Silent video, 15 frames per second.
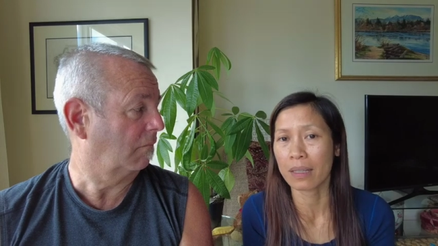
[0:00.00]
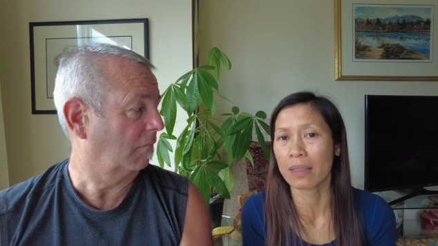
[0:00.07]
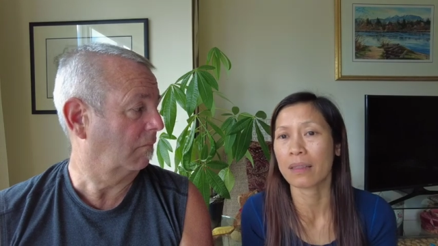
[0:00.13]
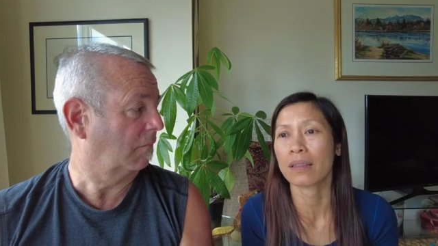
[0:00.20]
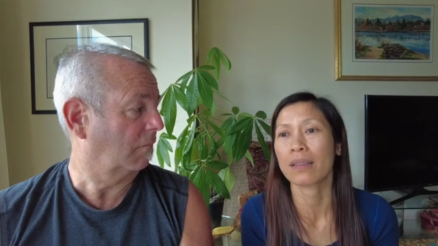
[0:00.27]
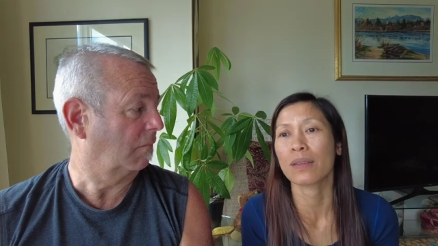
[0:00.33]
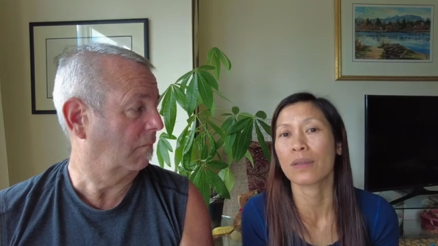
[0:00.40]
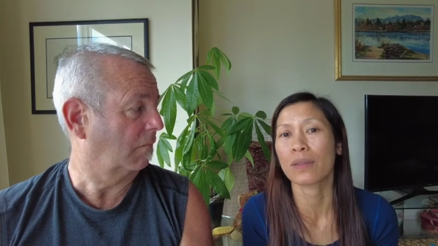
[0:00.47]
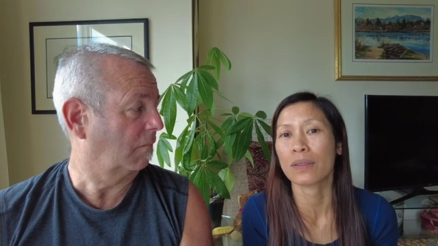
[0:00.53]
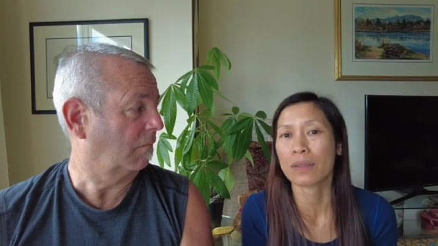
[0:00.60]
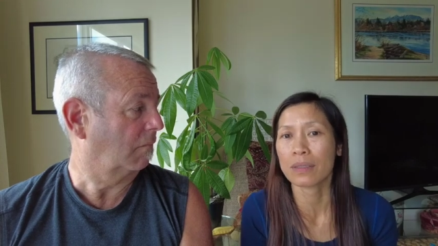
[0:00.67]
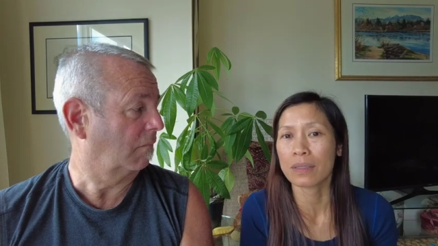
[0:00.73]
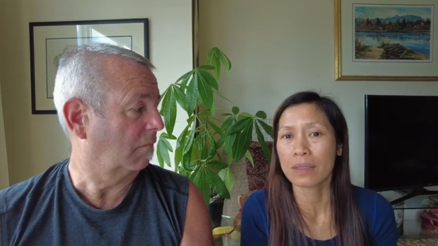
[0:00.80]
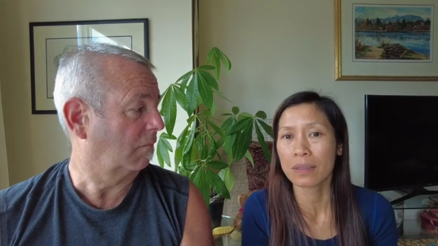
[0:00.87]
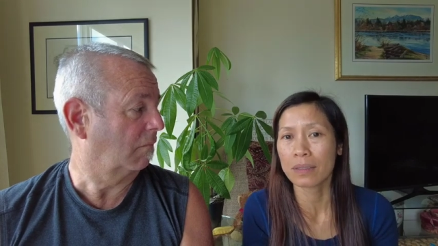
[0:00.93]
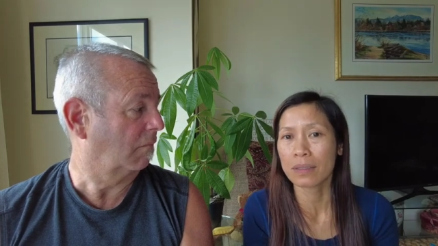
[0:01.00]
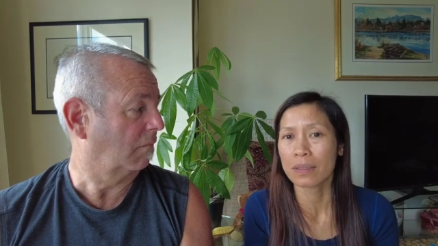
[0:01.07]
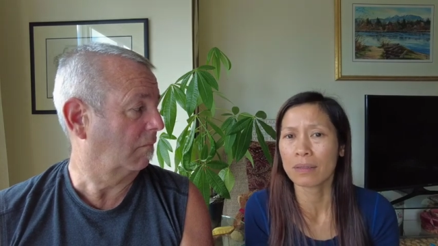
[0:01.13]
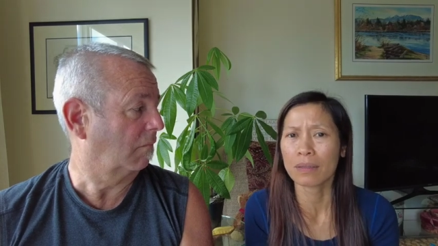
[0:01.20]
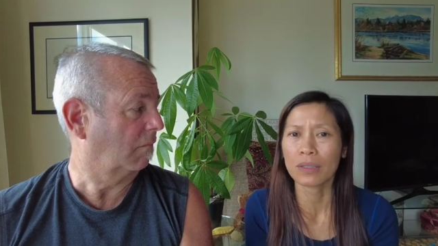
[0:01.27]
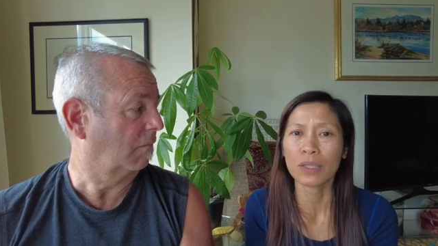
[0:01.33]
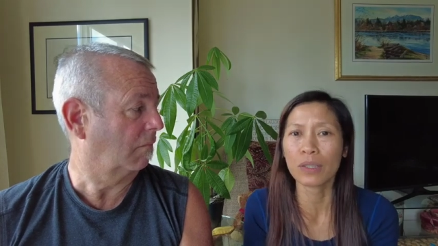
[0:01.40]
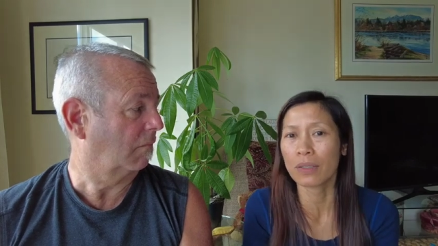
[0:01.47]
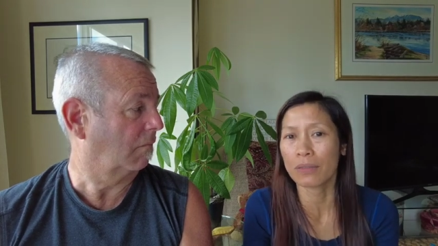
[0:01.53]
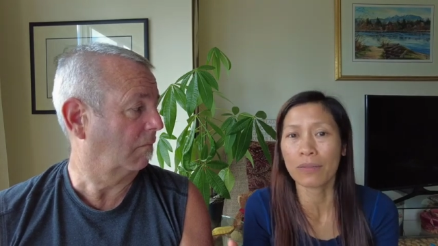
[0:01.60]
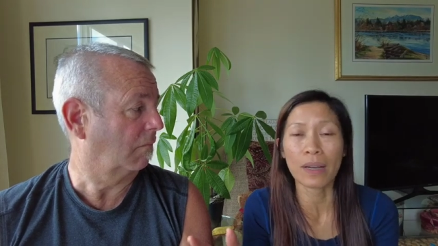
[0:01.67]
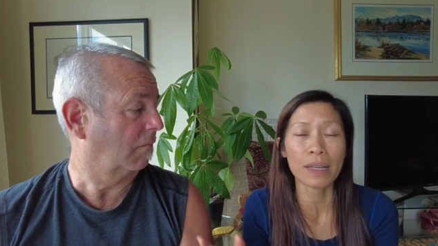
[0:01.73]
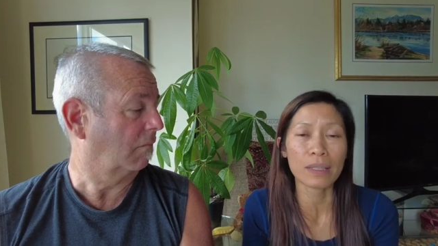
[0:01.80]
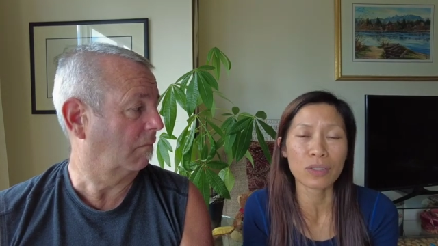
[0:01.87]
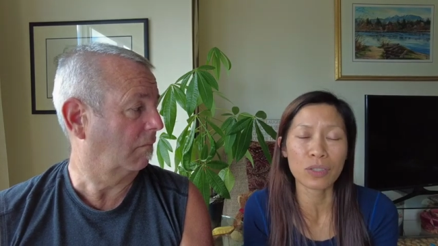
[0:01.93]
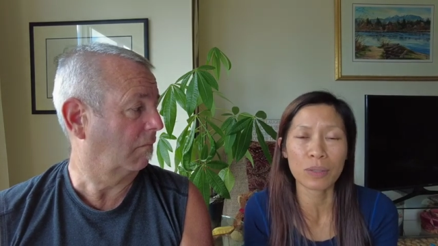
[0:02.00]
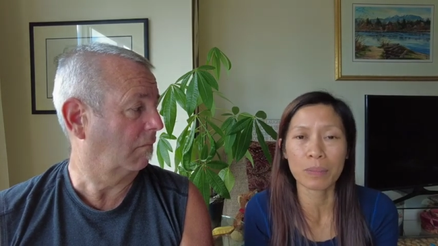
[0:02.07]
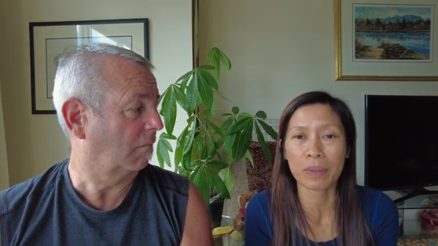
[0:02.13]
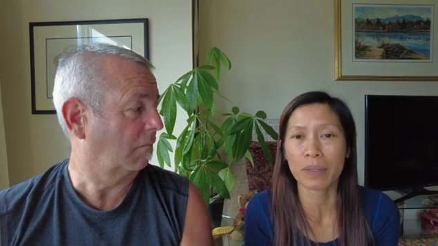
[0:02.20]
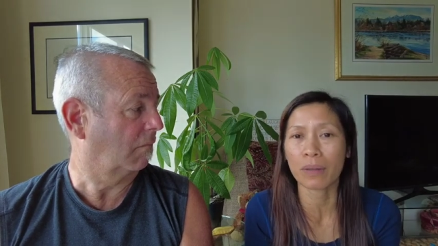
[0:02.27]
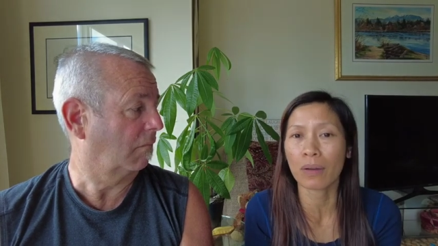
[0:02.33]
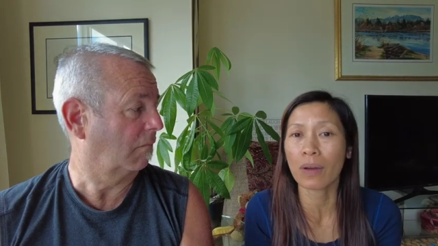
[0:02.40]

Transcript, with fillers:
Speaker 1: That you know, there's you could find a cheaper